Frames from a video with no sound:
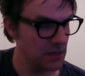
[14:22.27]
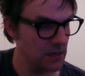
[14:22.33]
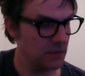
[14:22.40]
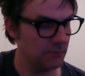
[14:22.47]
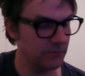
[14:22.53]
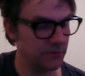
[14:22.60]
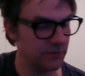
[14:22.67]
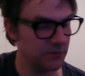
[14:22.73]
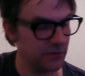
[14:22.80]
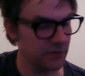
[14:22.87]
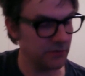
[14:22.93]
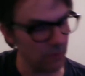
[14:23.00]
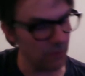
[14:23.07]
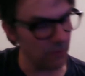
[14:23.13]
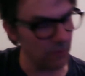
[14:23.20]
So
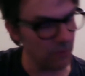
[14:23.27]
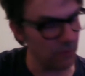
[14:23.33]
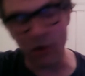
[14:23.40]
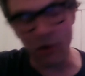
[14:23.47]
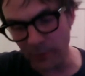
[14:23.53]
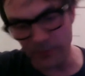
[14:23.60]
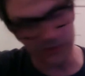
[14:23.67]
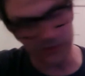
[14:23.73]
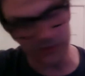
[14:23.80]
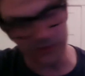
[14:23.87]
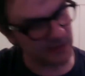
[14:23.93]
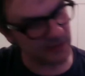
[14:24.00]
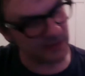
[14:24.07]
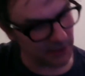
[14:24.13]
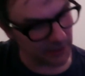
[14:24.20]
for our purposes
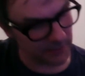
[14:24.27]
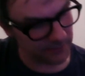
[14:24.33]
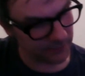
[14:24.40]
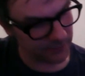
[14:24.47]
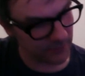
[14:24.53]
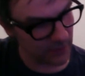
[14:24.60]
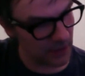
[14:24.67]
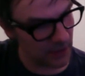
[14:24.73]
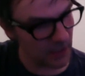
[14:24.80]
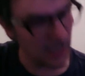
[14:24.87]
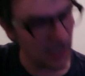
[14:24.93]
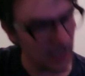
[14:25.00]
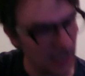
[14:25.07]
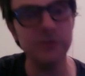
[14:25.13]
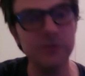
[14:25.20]
here, I
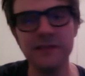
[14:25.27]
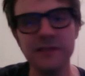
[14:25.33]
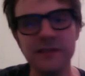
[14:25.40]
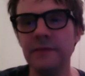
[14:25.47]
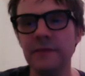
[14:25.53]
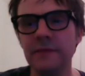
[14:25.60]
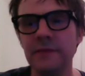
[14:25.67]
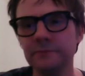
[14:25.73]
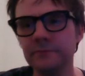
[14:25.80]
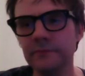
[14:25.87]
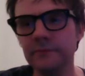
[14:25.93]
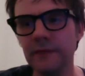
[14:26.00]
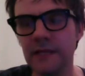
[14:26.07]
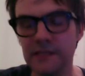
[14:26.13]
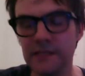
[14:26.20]
would say,
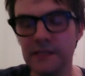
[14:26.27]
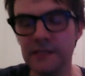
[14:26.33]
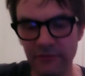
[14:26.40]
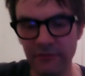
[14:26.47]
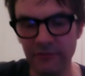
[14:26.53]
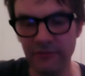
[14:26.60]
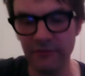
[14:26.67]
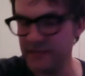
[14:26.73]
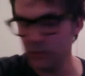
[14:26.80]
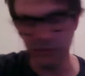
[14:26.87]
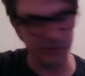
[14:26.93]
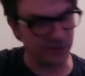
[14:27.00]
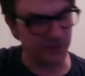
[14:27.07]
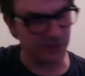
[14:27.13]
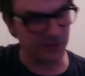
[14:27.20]
as my friend Dan
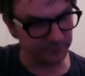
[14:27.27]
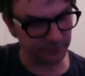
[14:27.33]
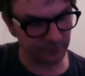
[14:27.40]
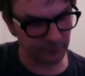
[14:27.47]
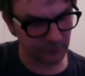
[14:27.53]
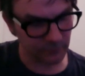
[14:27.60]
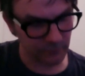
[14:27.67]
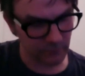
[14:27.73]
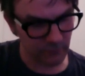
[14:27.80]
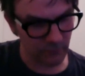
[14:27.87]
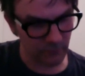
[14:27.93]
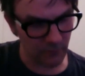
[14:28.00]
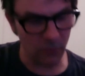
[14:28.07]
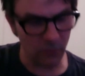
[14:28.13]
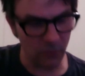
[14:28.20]
Wilson
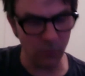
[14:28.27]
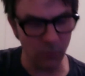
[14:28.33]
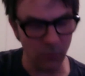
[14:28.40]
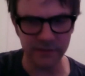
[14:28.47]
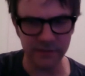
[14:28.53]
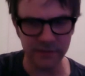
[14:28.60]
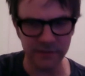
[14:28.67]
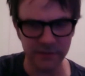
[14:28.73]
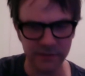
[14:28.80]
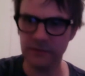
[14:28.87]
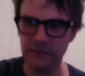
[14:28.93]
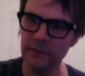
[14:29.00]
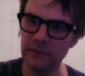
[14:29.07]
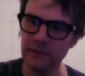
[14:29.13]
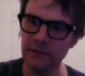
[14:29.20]
once
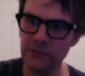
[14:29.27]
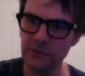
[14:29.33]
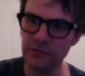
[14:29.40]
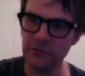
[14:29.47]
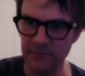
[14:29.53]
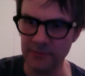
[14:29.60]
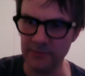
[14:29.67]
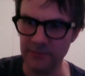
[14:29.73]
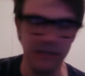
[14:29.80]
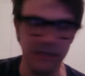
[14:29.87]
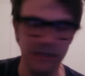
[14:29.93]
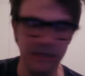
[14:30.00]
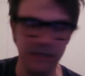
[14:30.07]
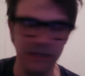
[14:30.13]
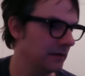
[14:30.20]
described to
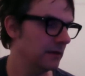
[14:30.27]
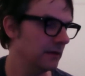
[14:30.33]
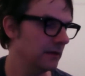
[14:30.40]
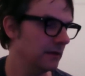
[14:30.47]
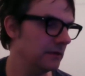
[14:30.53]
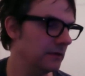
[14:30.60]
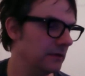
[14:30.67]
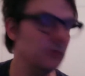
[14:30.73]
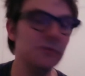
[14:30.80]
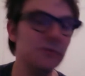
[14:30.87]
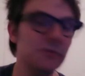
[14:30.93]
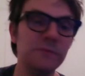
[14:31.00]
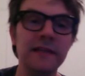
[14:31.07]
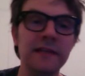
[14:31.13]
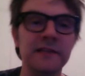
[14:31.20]
me, use
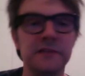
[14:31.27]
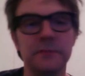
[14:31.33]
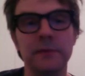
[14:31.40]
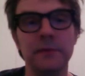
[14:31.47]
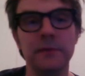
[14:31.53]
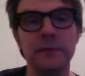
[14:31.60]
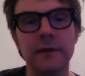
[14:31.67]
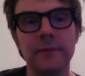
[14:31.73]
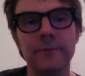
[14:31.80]
plain speak,